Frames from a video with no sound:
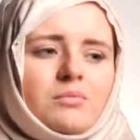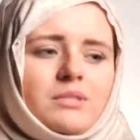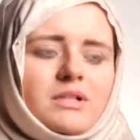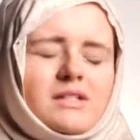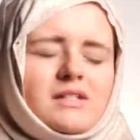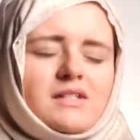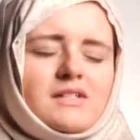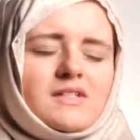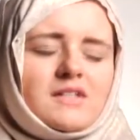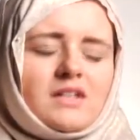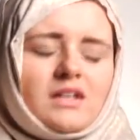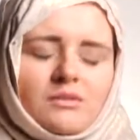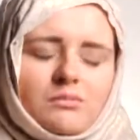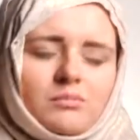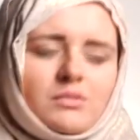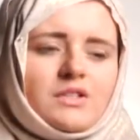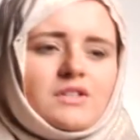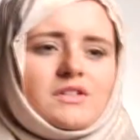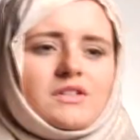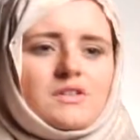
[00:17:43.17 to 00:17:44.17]
Please give
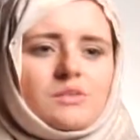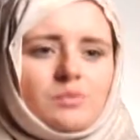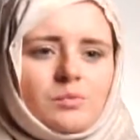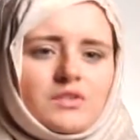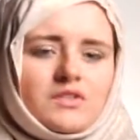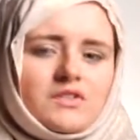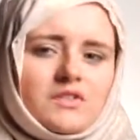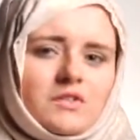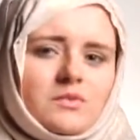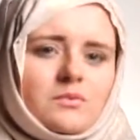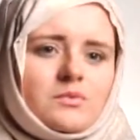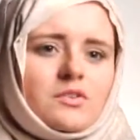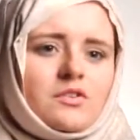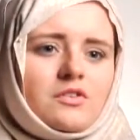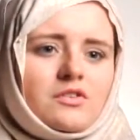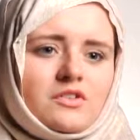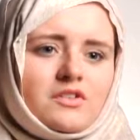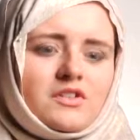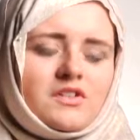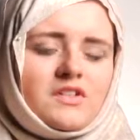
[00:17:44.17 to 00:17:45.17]
me this wisdom
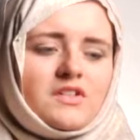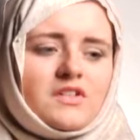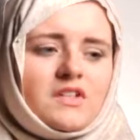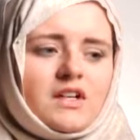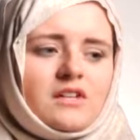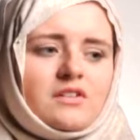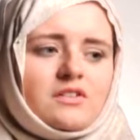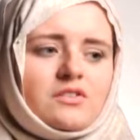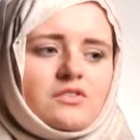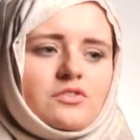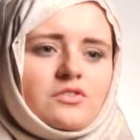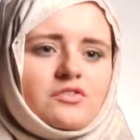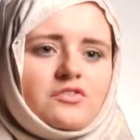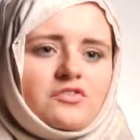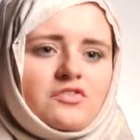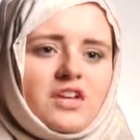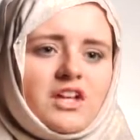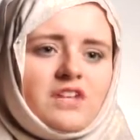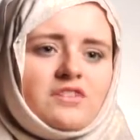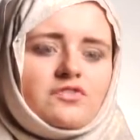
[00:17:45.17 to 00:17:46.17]
to understand your
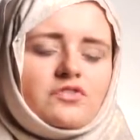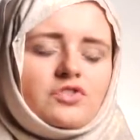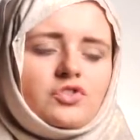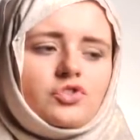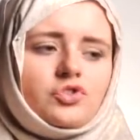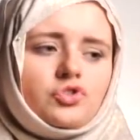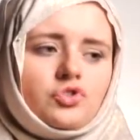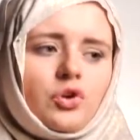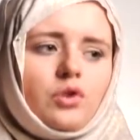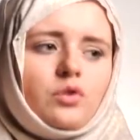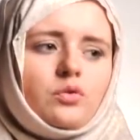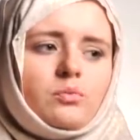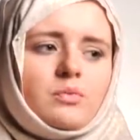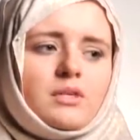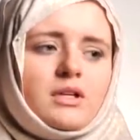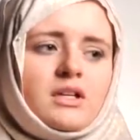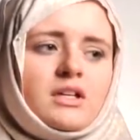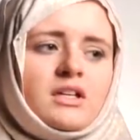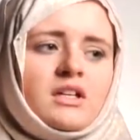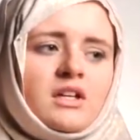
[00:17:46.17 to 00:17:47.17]
faith and show
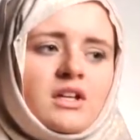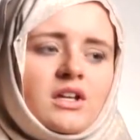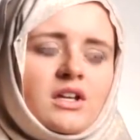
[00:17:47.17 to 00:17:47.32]
me